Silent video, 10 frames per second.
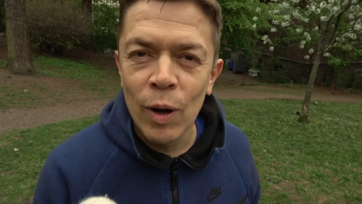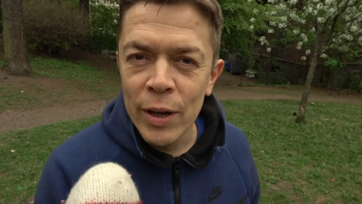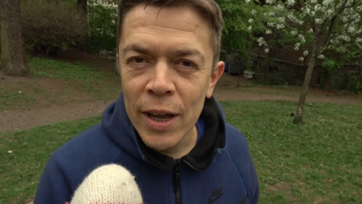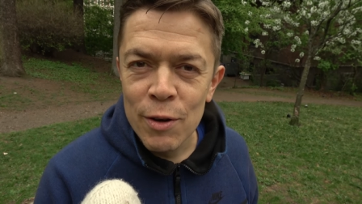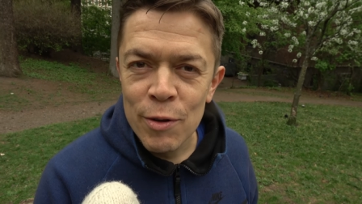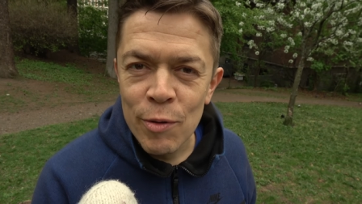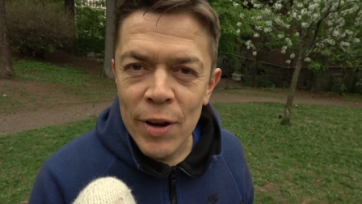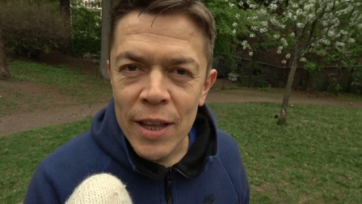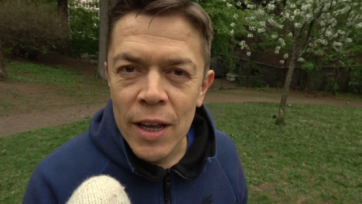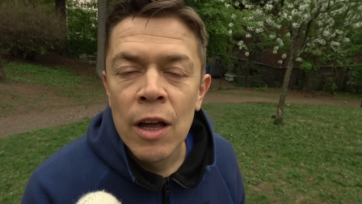Okay, are you
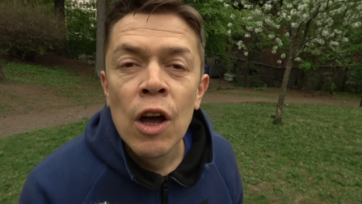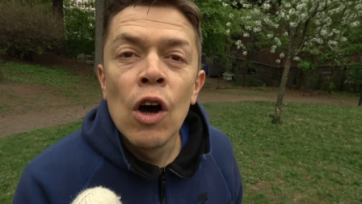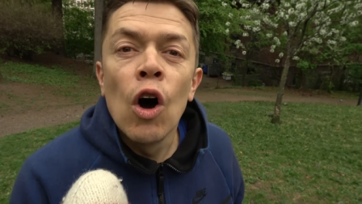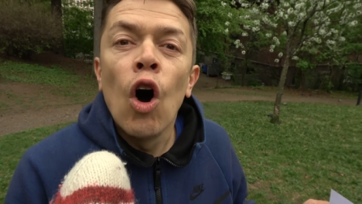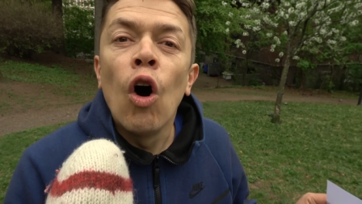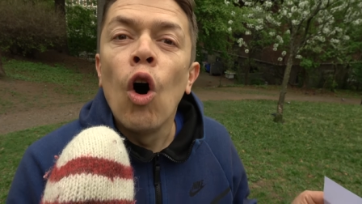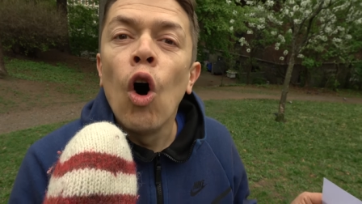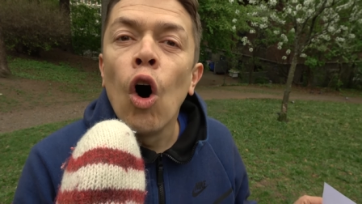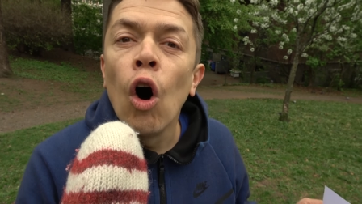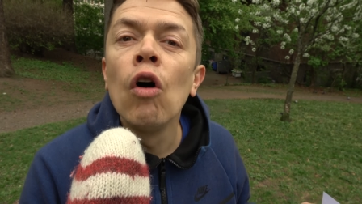ready?
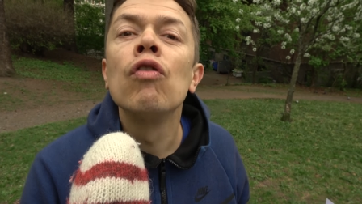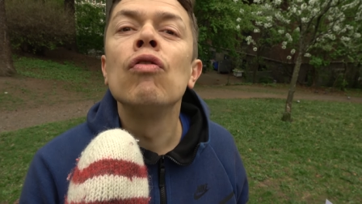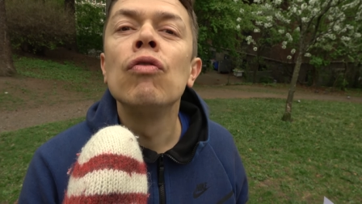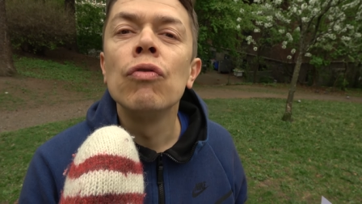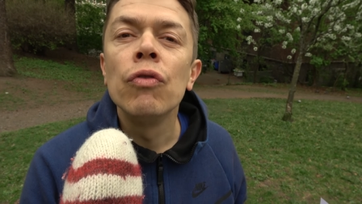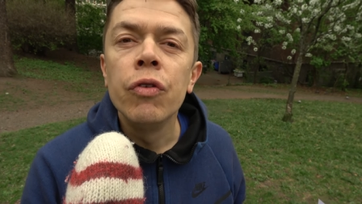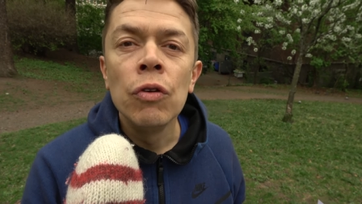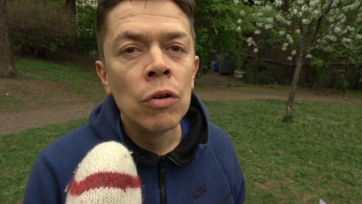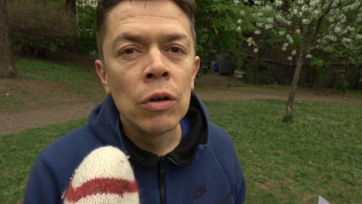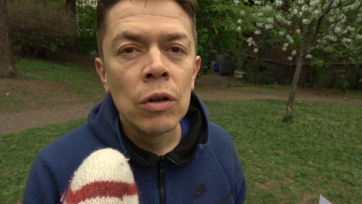Ond.